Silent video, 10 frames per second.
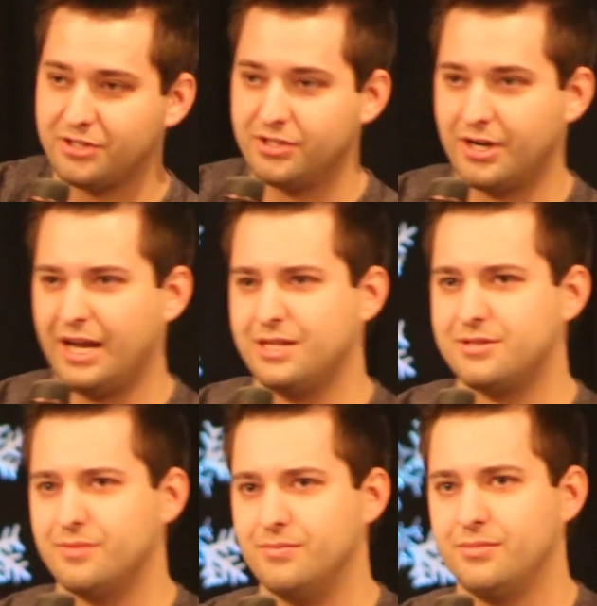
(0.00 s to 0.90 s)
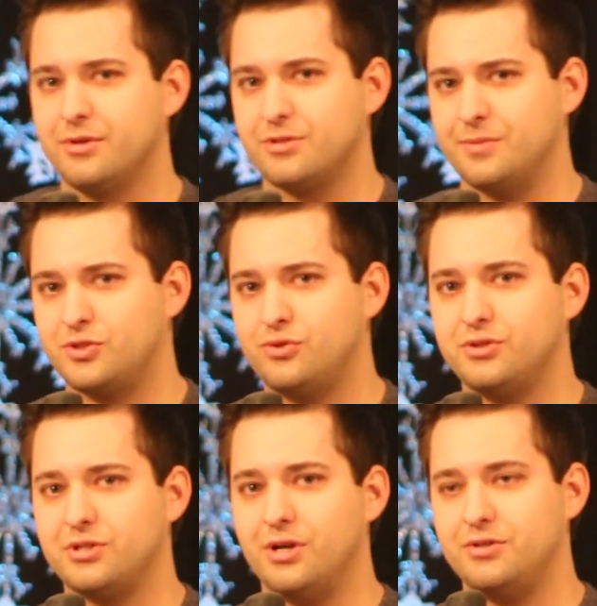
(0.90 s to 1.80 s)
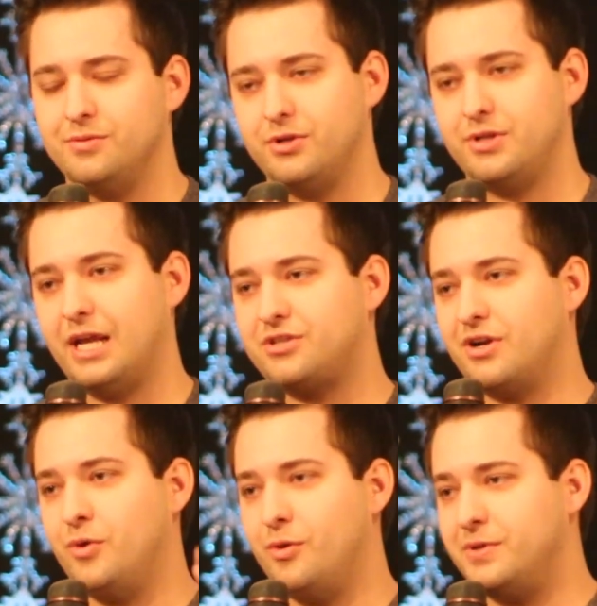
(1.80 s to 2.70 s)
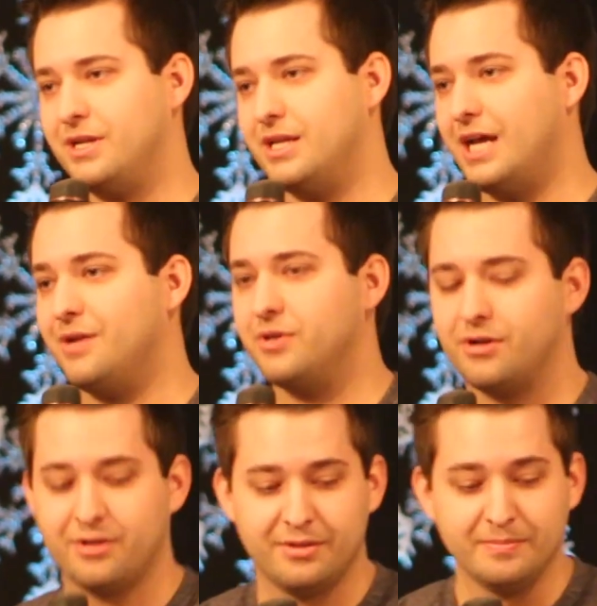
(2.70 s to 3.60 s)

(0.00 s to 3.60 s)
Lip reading: next year, I had some school to go to, but next year I'm hoping I get down there.